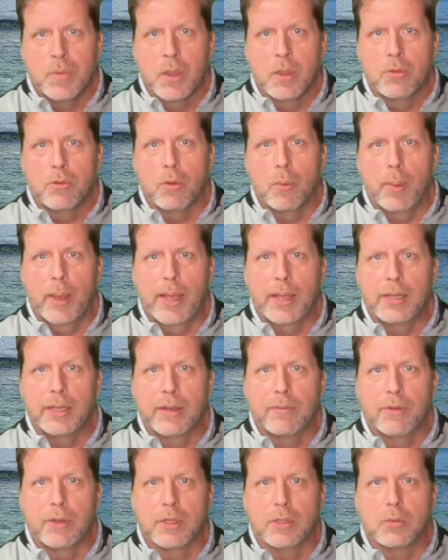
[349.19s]
So paying
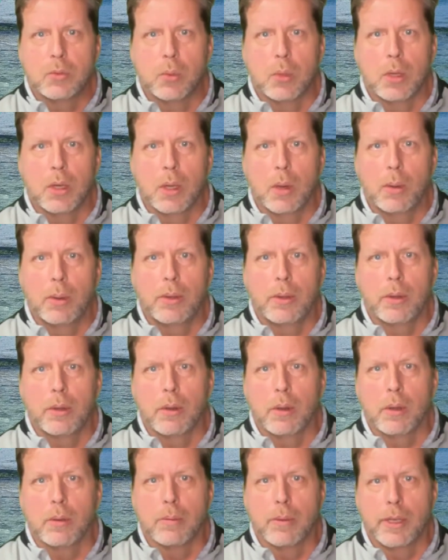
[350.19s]
dividends will lower your
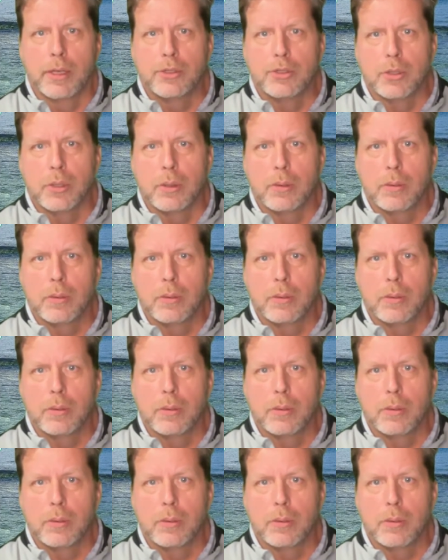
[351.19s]
current ratio.